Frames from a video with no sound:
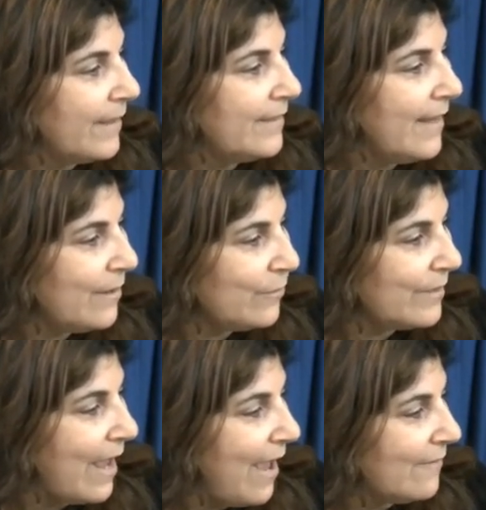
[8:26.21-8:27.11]
They would
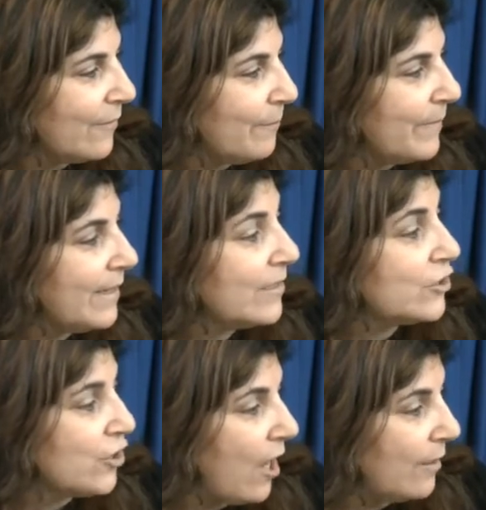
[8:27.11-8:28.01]
have a big
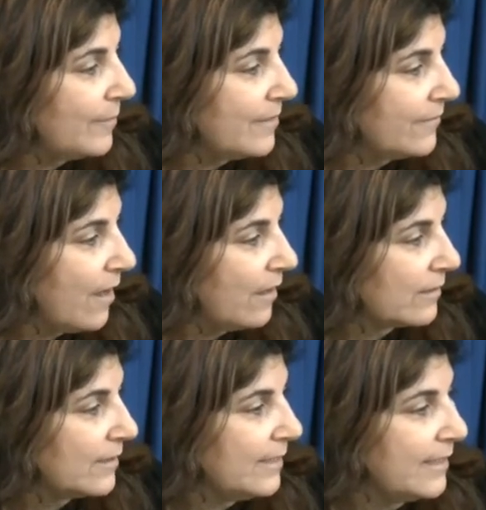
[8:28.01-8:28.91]
job, he thought,
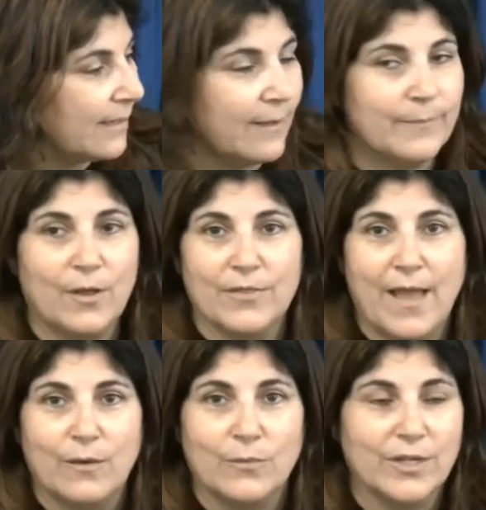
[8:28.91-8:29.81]
cleaning up all
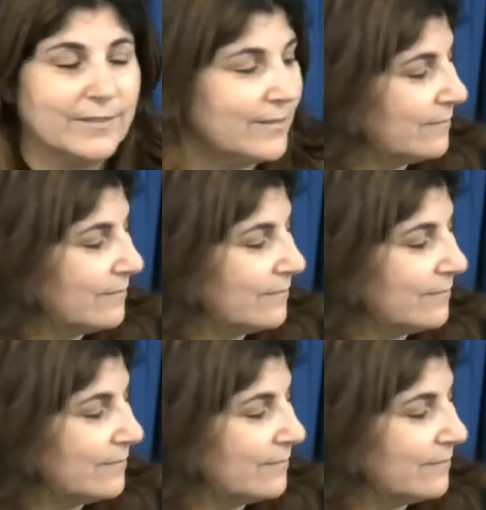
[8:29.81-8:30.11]
that wood.